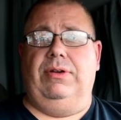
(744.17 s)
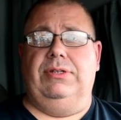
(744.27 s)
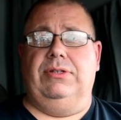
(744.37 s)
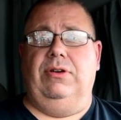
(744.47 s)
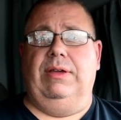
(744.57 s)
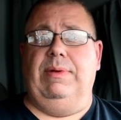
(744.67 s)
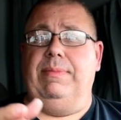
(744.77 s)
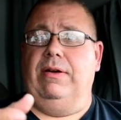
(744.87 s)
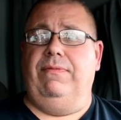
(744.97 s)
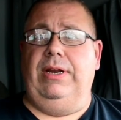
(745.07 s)
It's going to give me
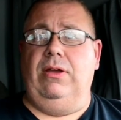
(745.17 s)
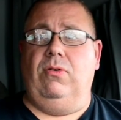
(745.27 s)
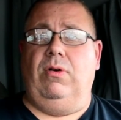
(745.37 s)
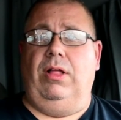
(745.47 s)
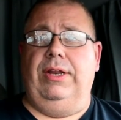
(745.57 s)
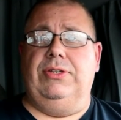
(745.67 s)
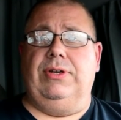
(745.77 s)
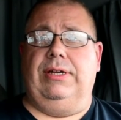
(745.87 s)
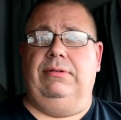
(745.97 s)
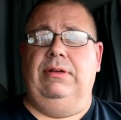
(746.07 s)
better video quality so I
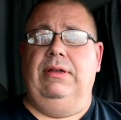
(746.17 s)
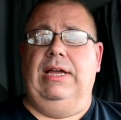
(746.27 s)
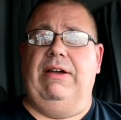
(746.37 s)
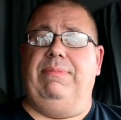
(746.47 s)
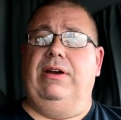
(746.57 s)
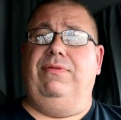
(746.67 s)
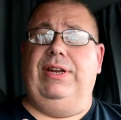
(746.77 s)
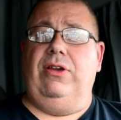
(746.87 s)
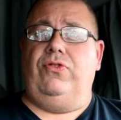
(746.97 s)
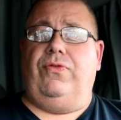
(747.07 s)
can have better
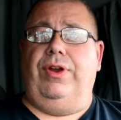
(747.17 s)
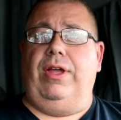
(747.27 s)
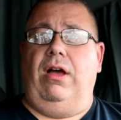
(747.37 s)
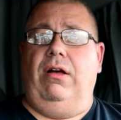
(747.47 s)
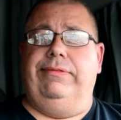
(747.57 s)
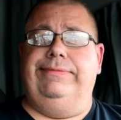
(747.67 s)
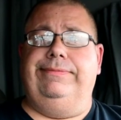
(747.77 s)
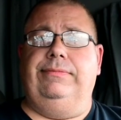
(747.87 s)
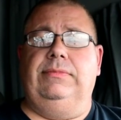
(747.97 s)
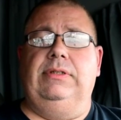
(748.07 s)
videos for y'all.
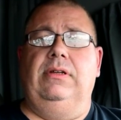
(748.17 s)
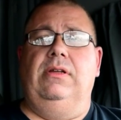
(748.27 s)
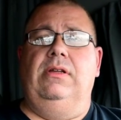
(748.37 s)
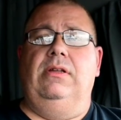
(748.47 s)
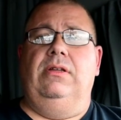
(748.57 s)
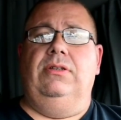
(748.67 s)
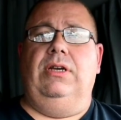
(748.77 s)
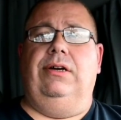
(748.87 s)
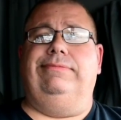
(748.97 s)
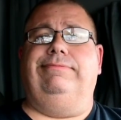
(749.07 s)
So,
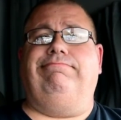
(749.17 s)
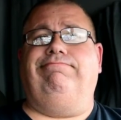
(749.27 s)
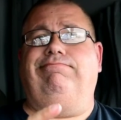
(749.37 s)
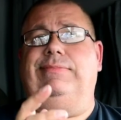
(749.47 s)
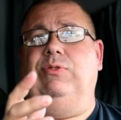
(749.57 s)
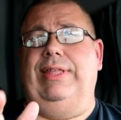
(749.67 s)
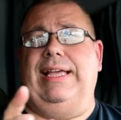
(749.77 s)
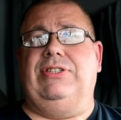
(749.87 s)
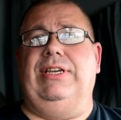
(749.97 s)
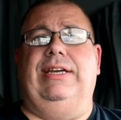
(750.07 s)
with that
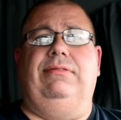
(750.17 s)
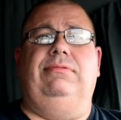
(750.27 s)
said,